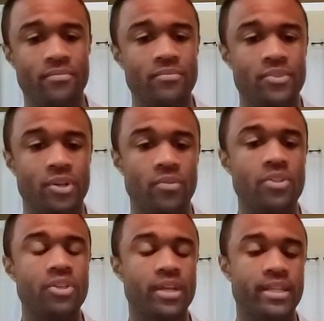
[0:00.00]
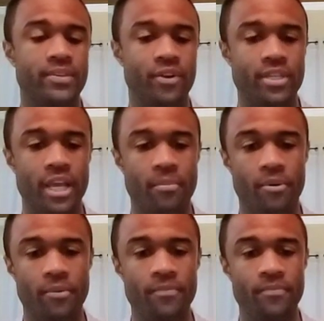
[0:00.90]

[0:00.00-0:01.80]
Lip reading: So let's look at this for example.